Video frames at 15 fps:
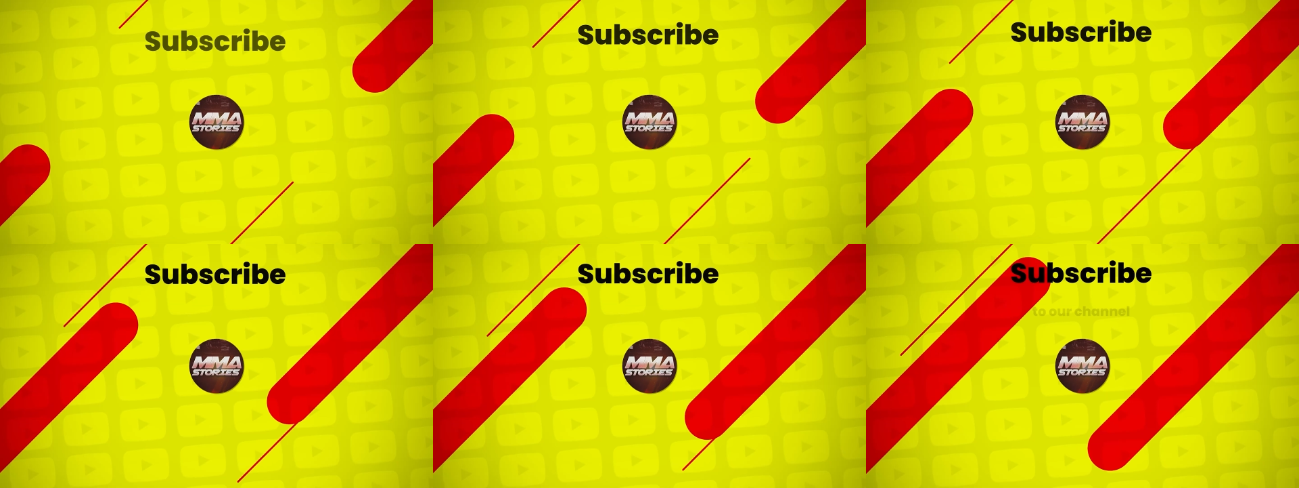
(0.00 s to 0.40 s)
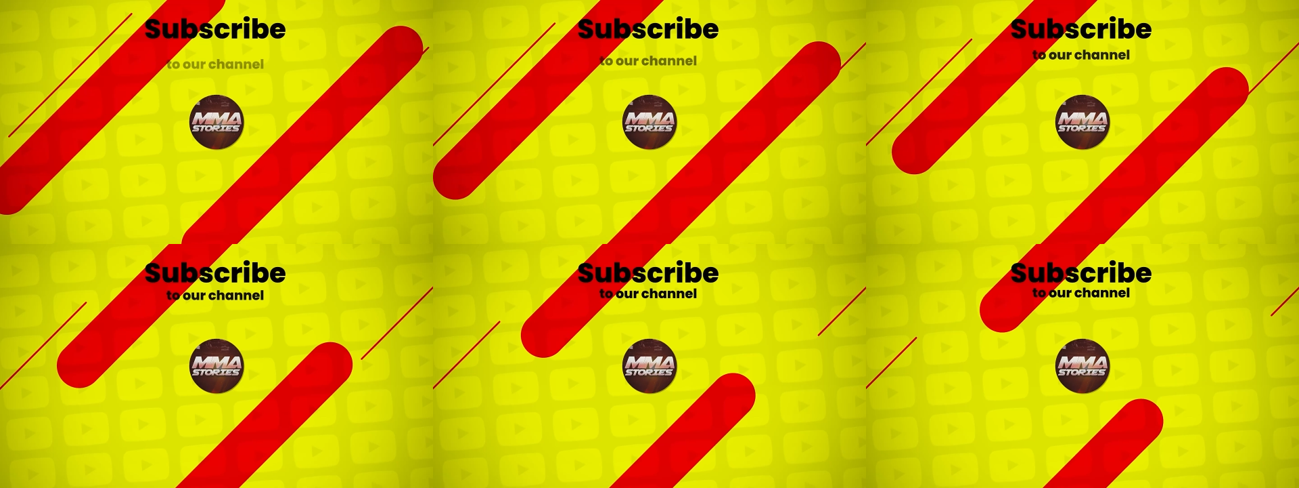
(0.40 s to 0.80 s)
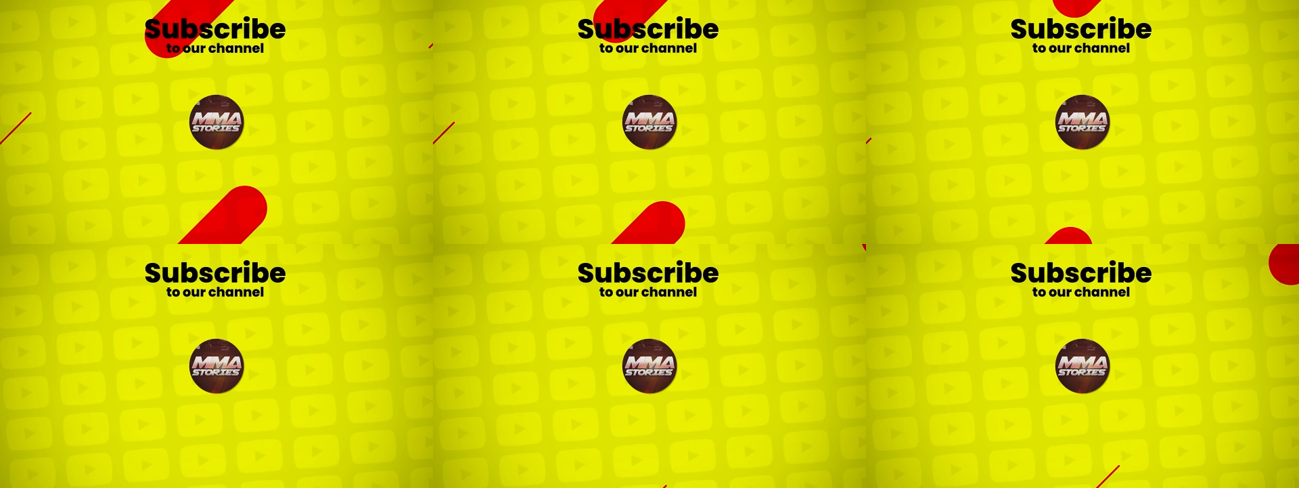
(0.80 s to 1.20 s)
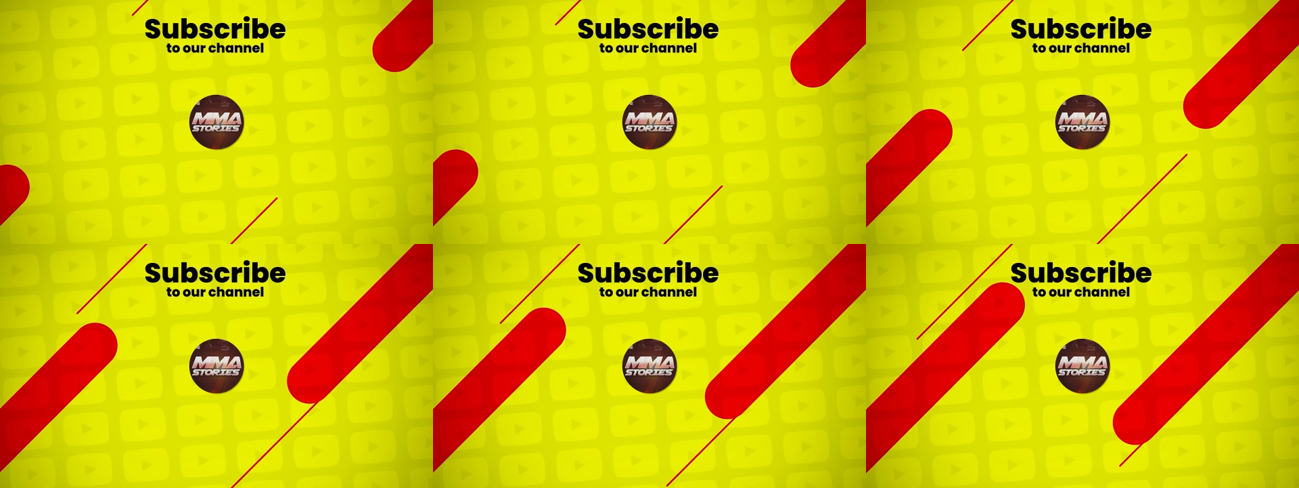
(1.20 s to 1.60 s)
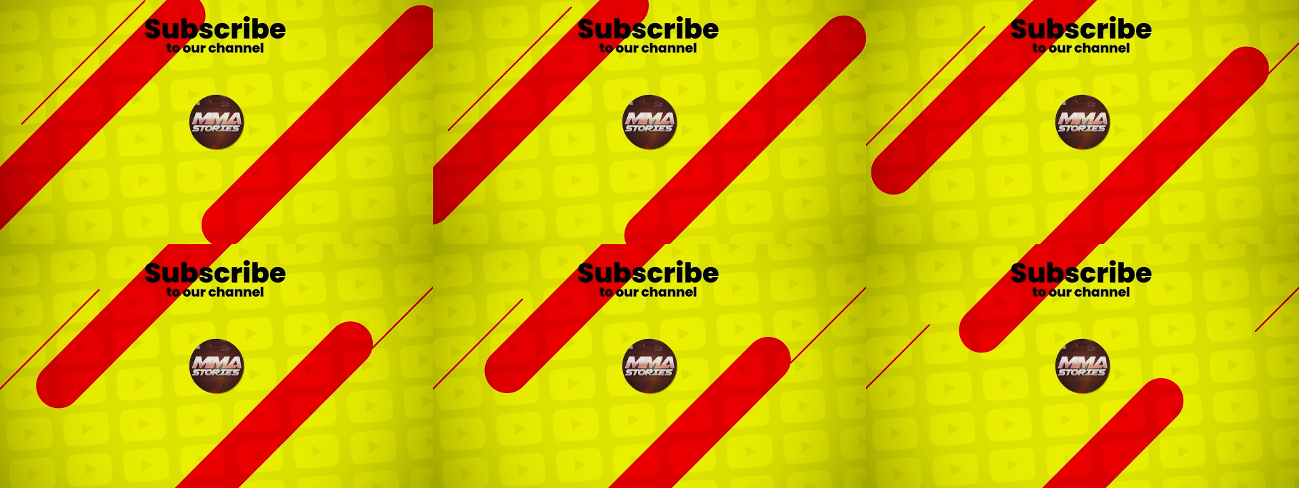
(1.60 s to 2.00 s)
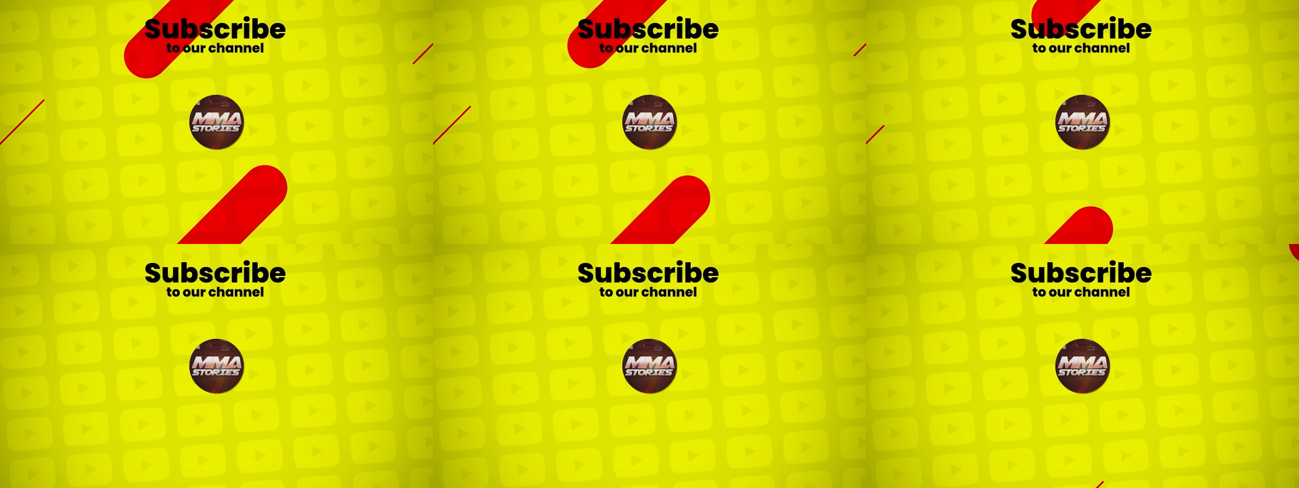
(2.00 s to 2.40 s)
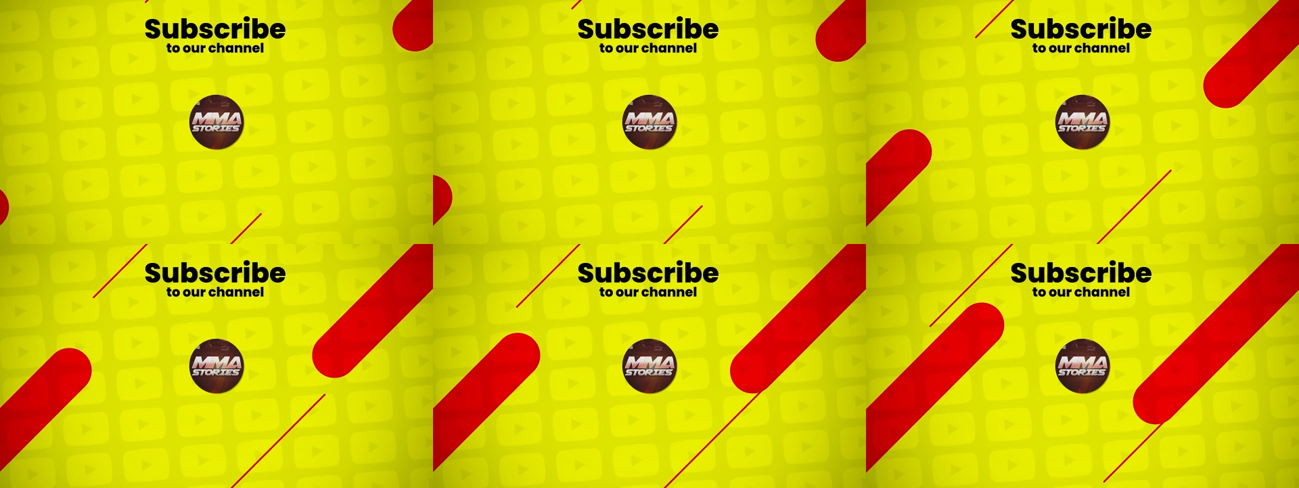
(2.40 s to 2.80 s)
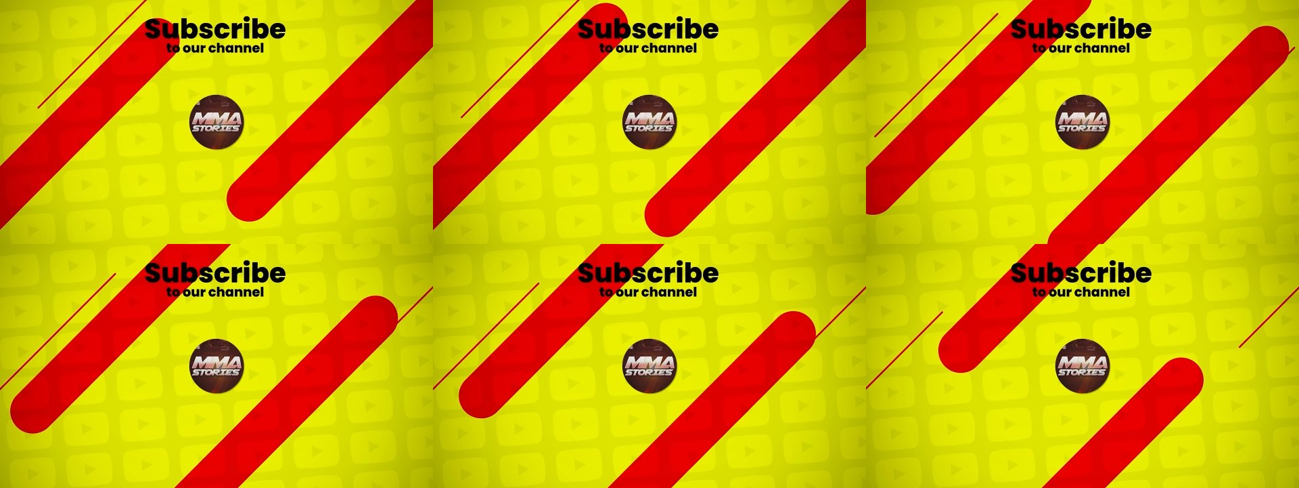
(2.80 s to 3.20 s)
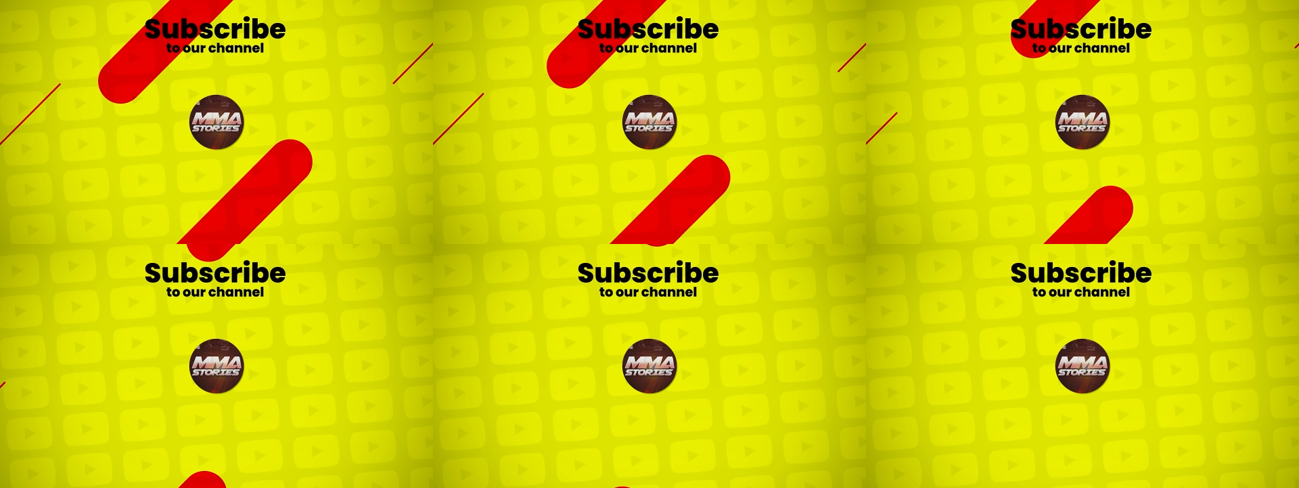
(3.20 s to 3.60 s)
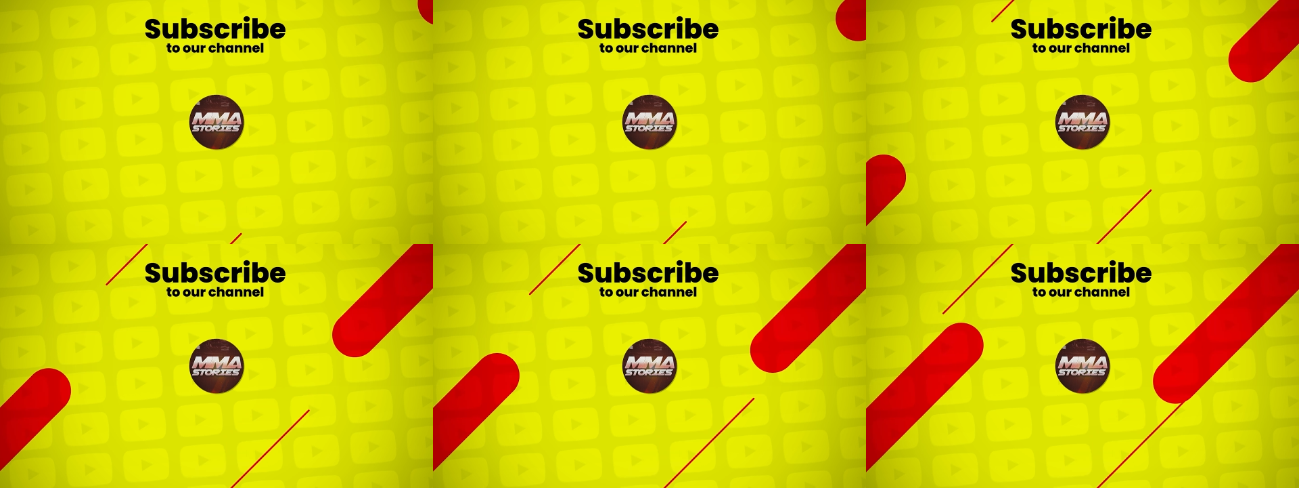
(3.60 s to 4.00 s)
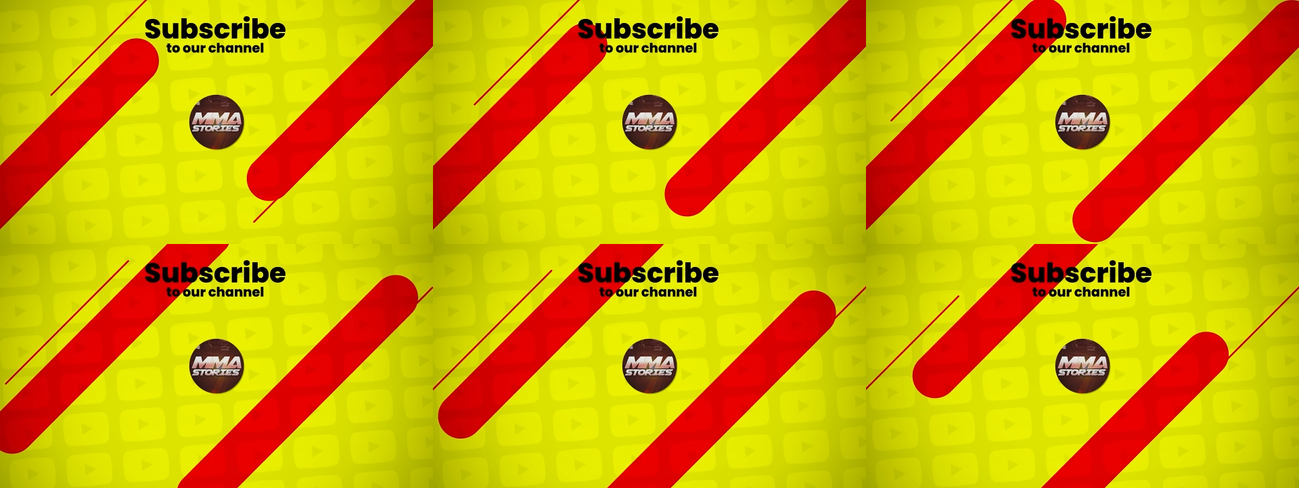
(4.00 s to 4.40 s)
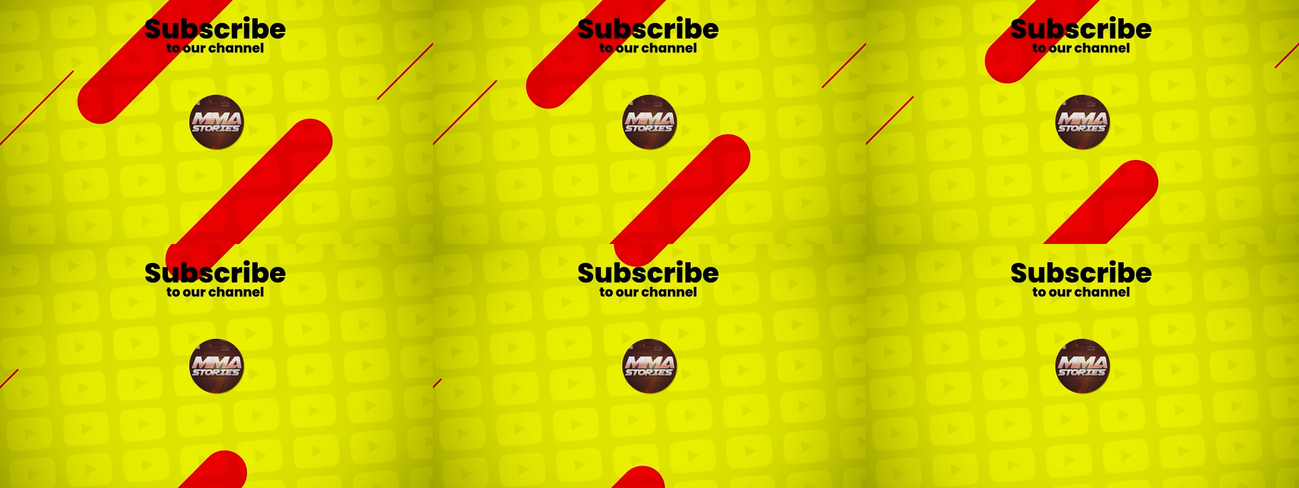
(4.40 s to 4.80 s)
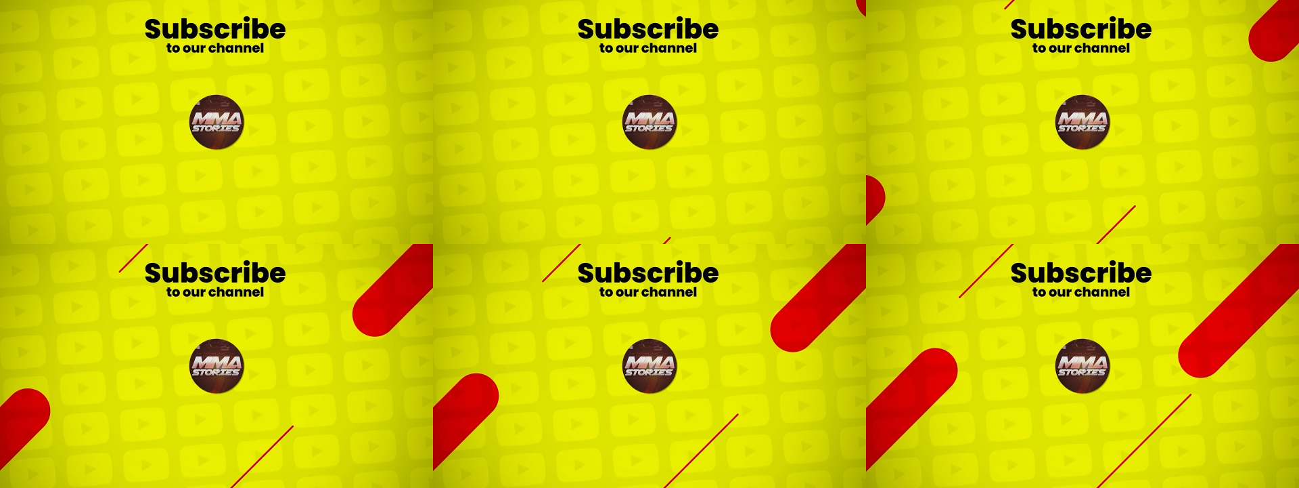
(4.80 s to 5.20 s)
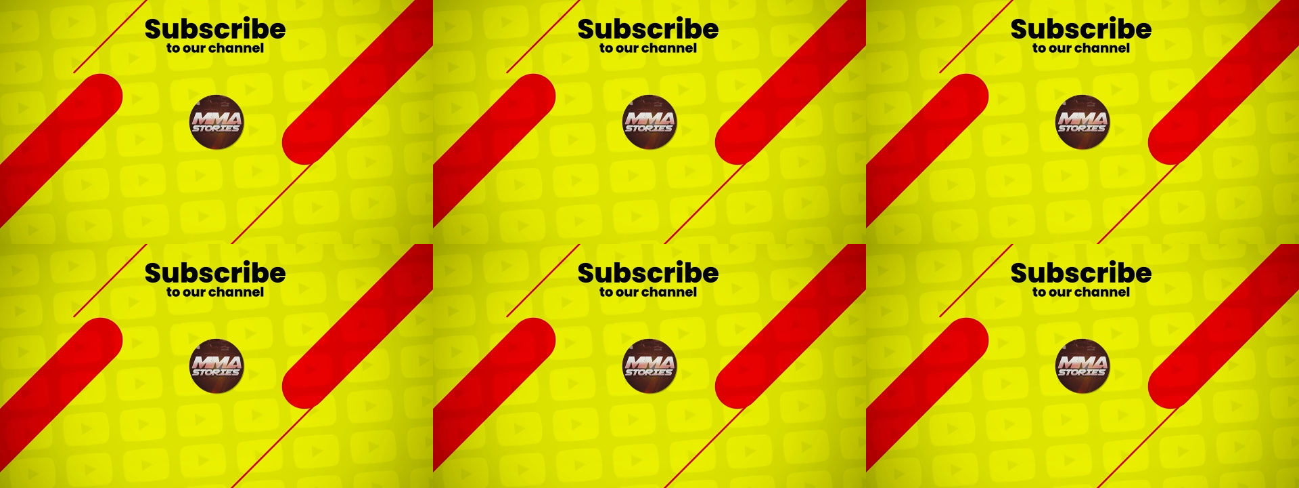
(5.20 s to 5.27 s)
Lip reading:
[unreadable: no face in view]